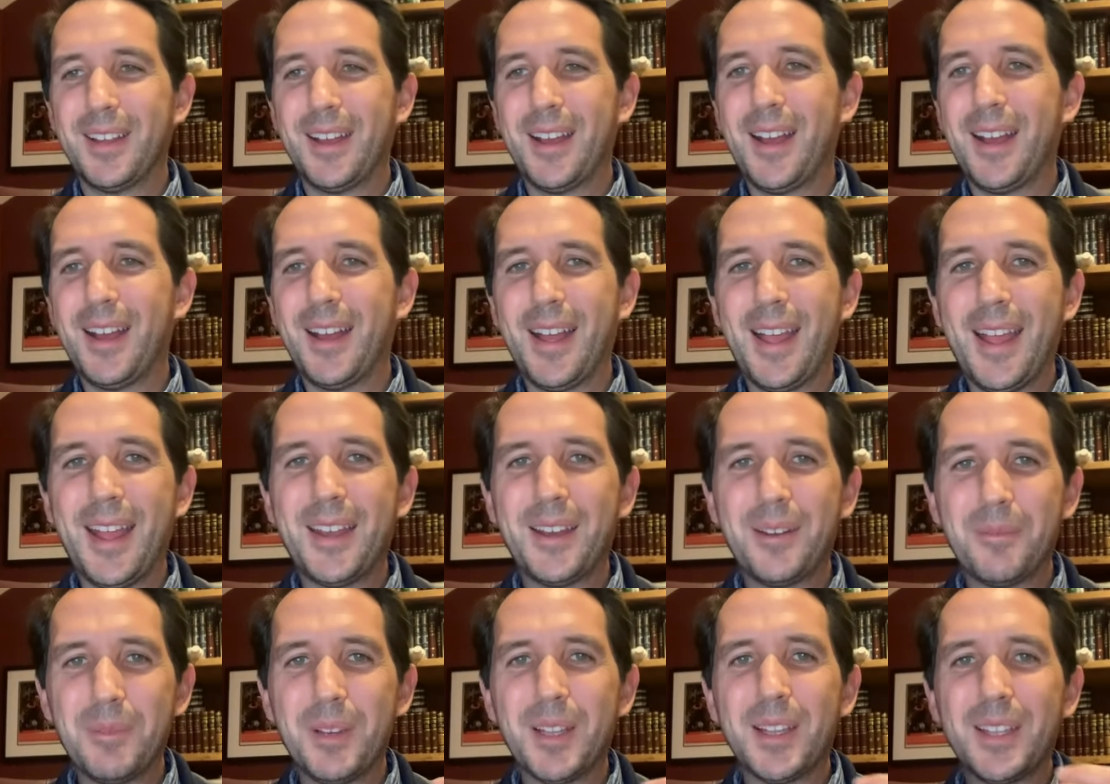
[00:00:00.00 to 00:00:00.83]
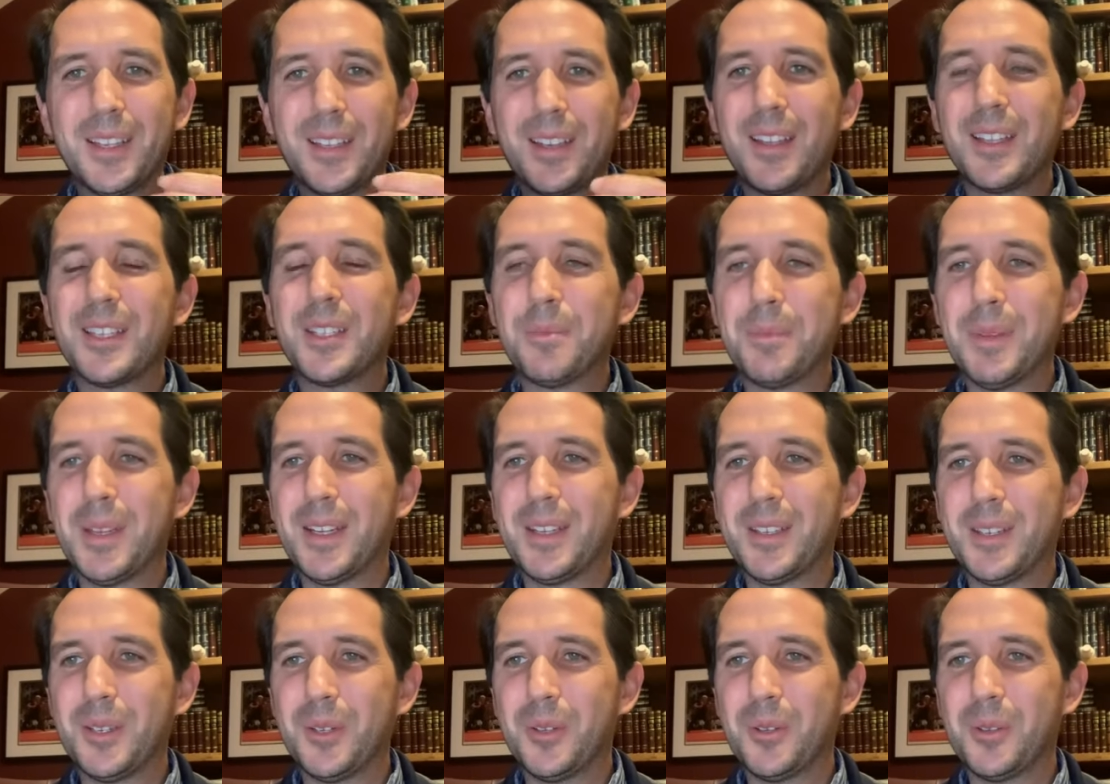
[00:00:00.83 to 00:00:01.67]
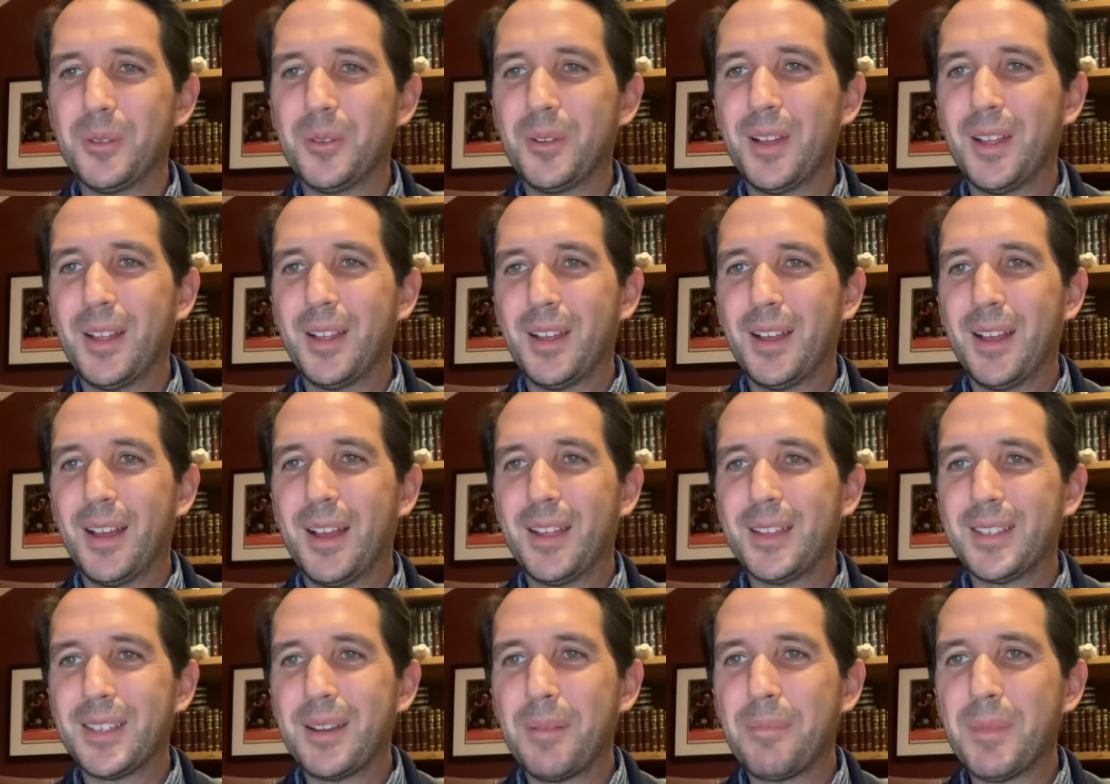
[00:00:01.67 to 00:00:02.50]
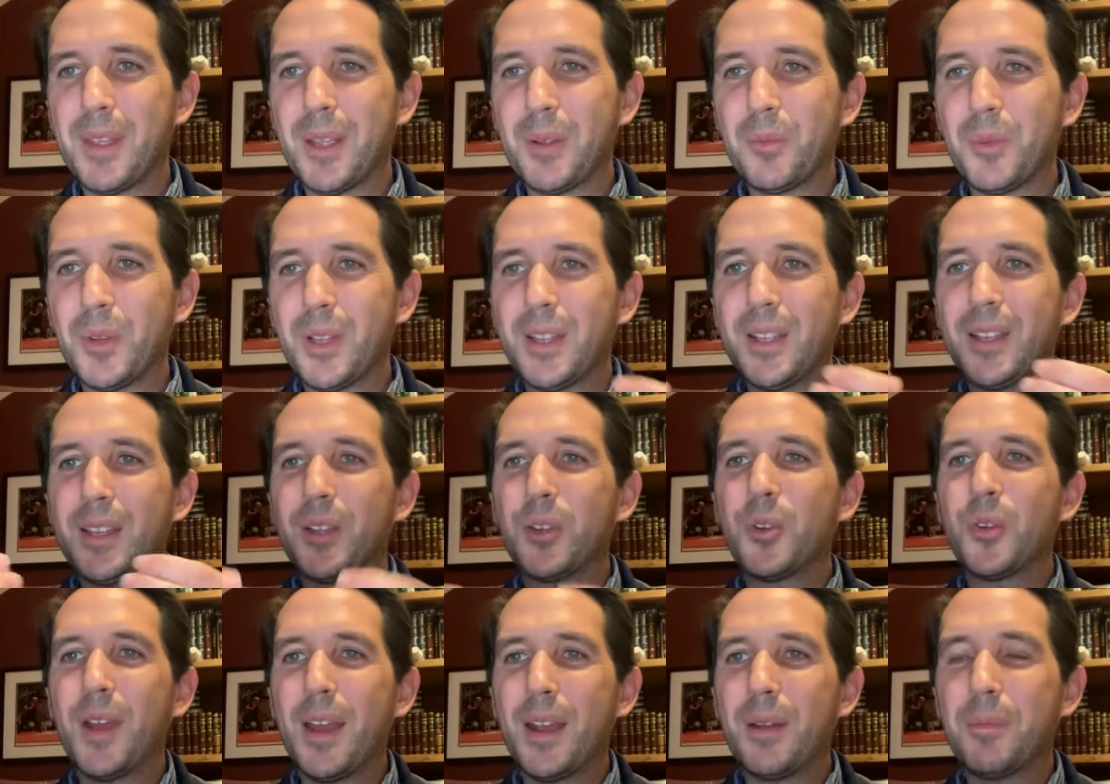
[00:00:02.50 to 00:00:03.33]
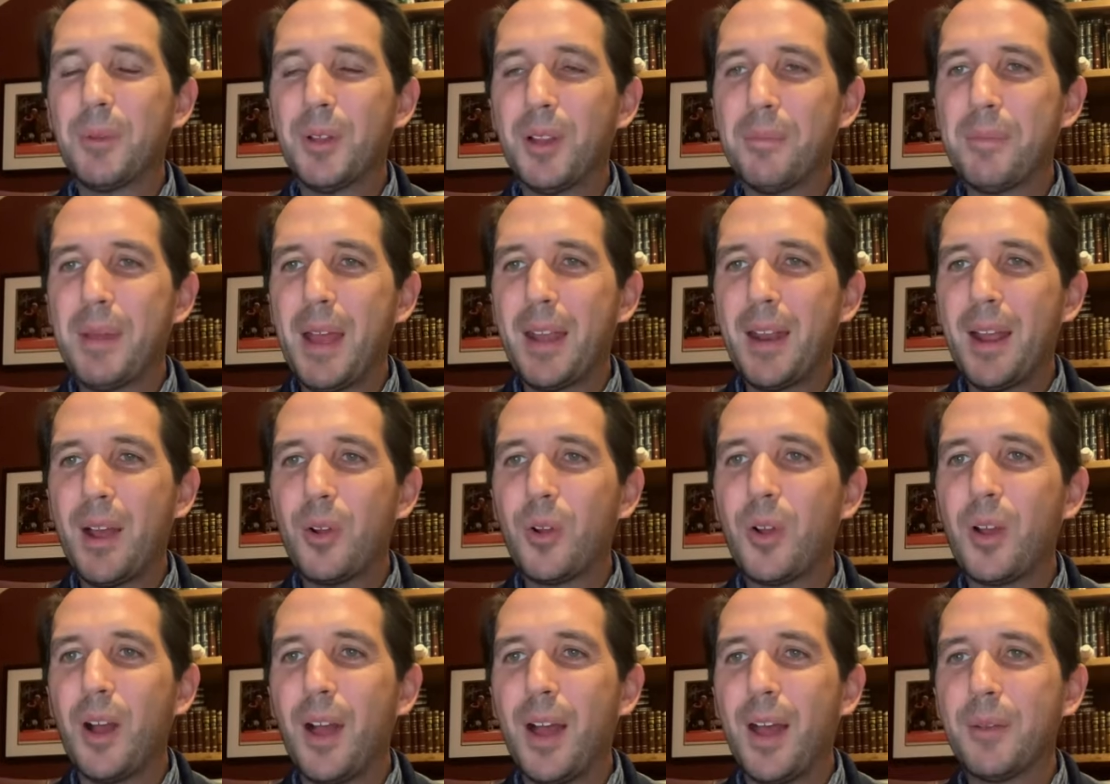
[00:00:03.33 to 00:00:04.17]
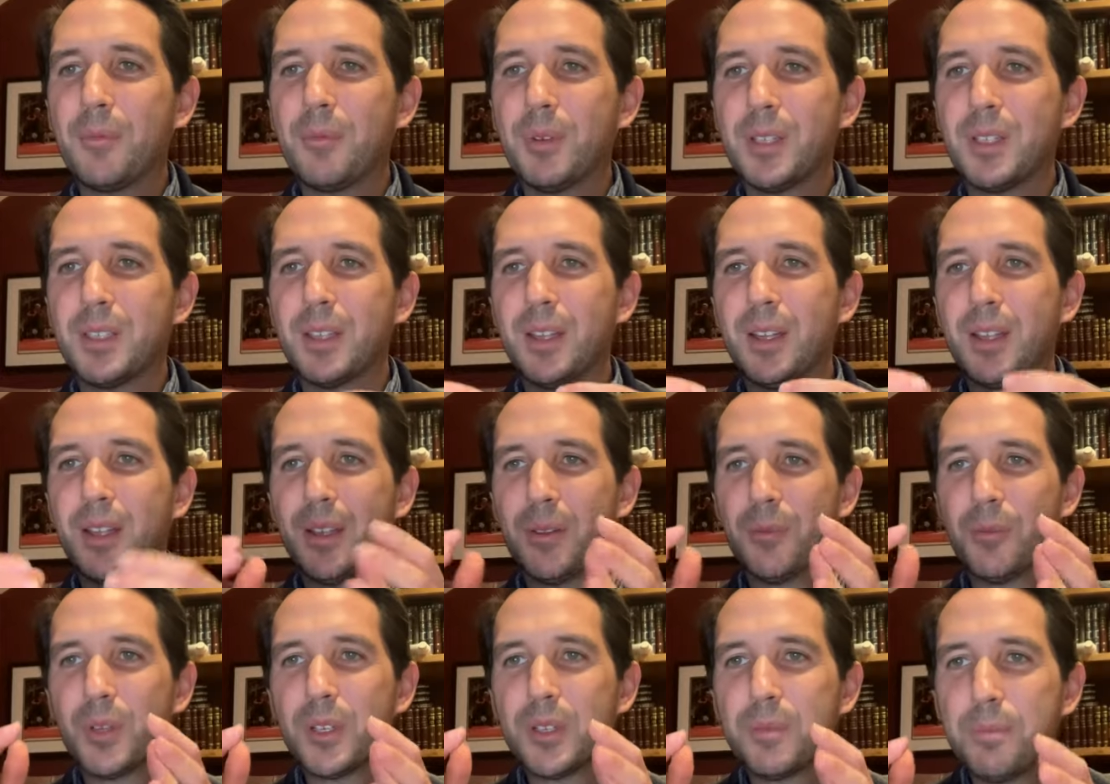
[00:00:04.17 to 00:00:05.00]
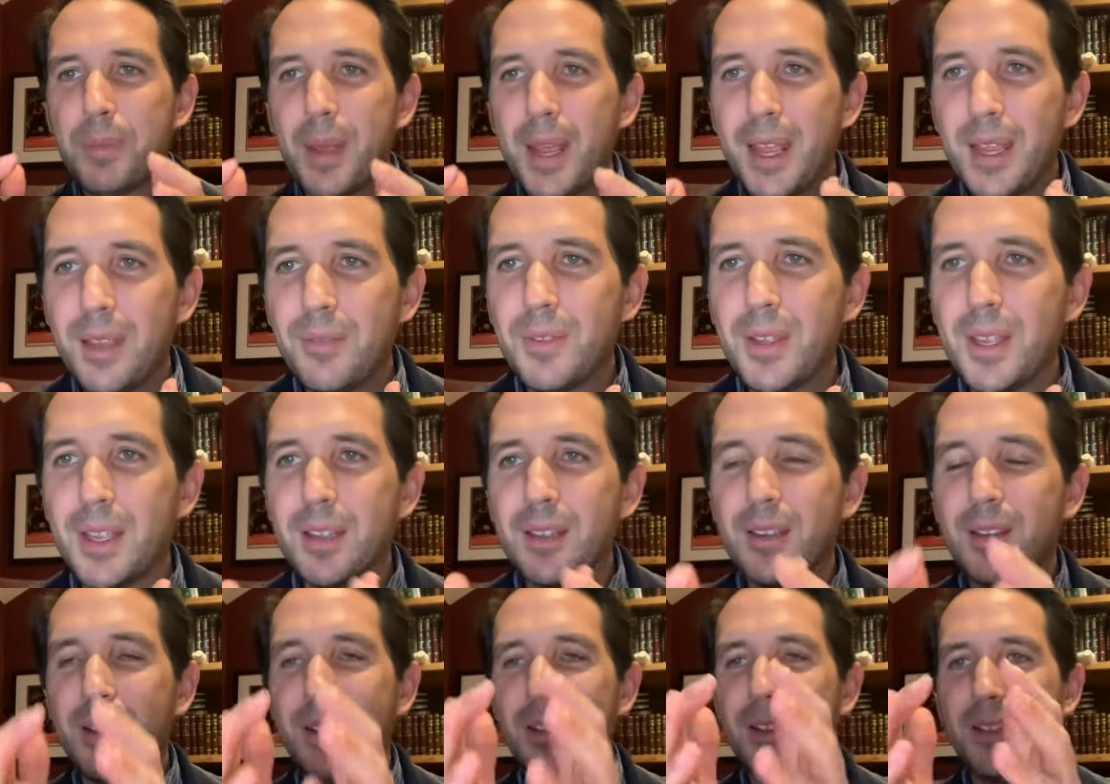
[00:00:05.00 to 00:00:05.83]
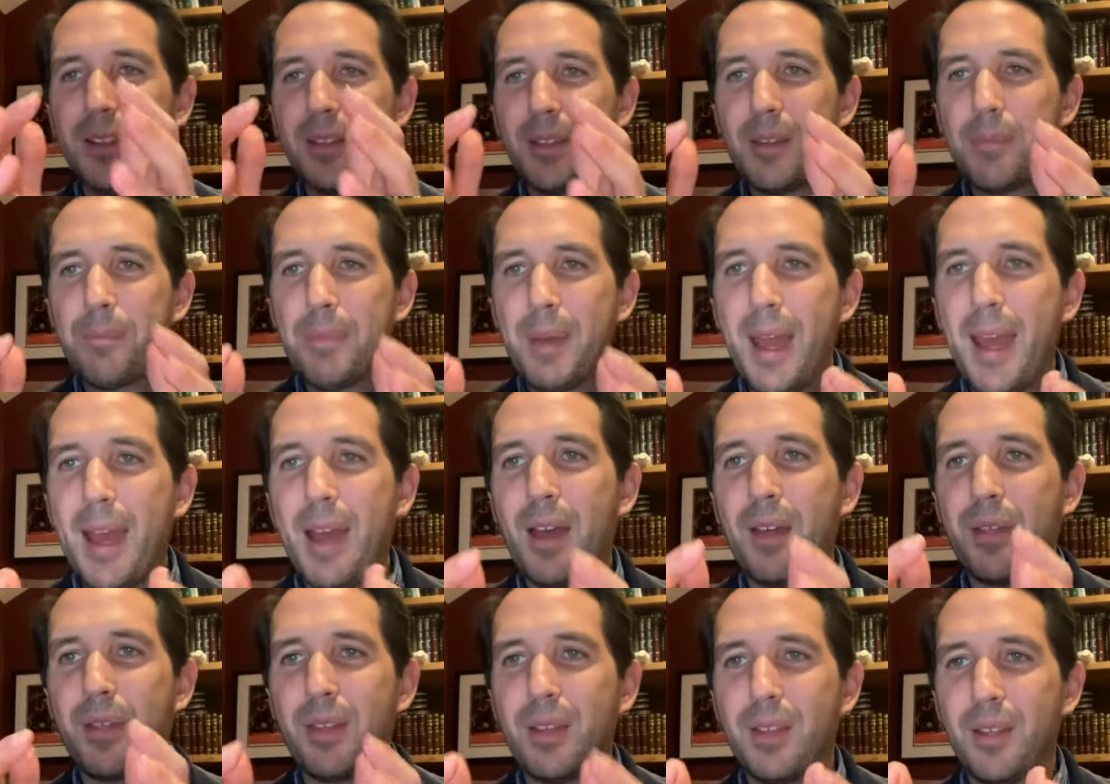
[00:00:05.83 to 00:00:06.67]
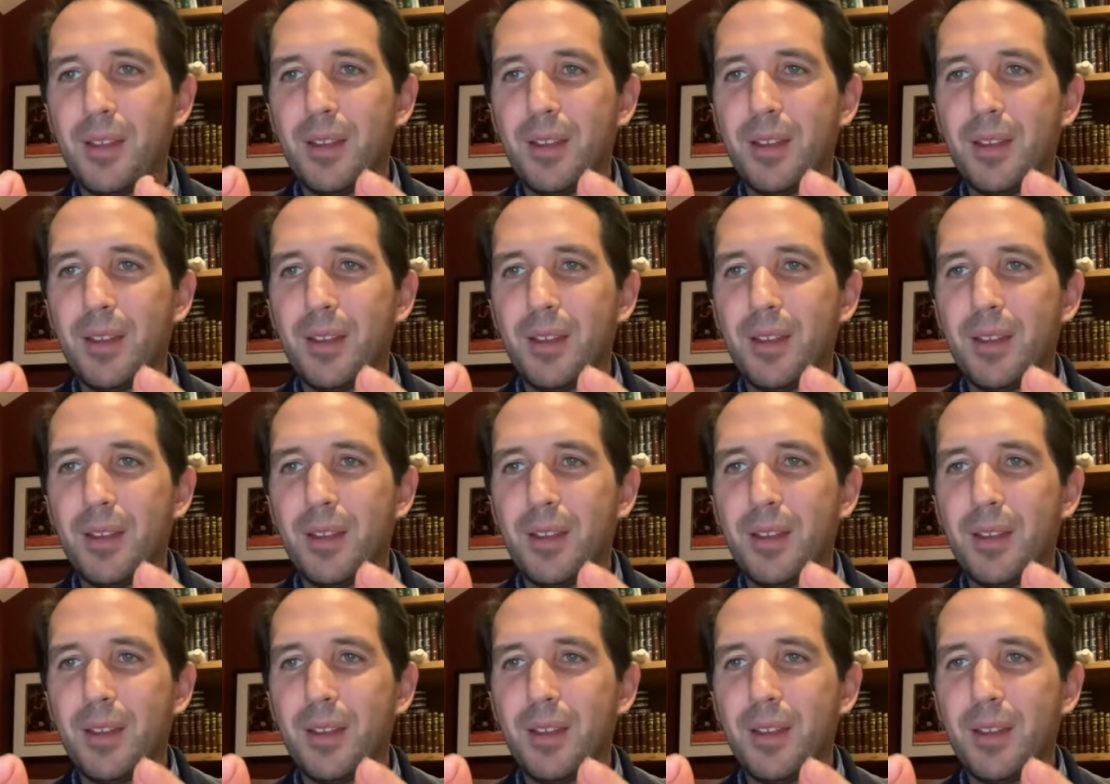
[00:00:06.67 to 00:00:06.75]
and it really does speak to something really incredible about how God was paving the path